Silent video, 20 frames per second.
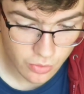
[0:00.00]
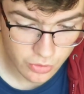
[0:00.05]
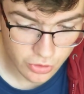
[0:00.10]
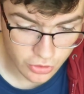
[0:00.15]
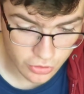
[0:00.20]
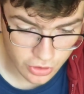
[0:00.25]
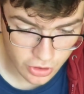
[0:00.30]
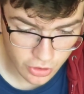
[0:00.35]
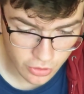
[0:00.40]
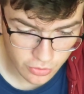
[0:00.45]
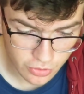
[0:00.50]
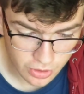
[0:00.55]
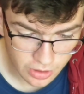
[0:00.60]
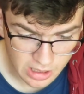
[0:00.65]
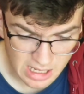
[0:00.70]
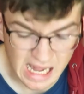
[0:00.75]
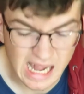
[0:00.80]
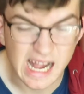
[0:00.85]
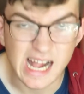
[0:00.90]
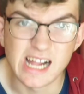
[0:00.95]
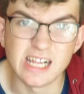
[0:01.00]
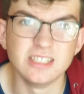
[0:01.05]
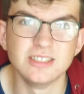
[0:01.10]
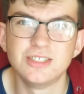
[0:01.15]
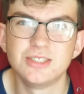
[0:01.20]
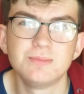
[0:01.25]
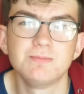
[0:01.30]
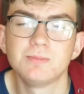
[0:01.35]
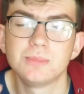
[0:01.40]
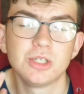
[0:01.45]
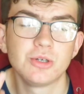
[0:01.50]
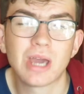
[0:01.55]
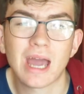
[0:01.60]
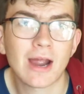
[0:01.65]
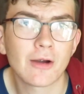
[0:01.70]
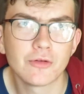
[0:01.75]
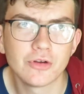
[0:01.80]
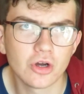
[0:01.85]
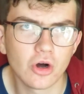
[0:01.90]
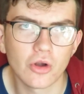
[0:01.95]
You go and you
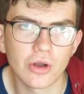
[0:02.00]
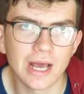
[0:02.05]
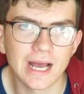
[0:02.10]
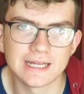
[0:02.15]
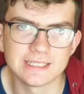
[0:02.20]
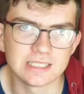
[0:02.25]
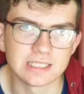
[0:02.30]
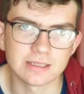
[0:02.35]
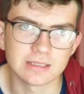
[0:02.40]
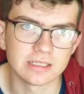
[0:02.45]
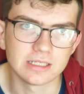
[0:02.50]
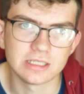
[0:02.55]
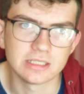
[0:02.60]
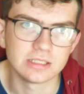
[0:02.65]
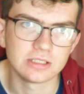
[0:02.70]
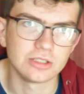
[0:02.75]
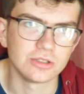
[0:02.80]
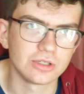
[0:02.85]
carry on adding these.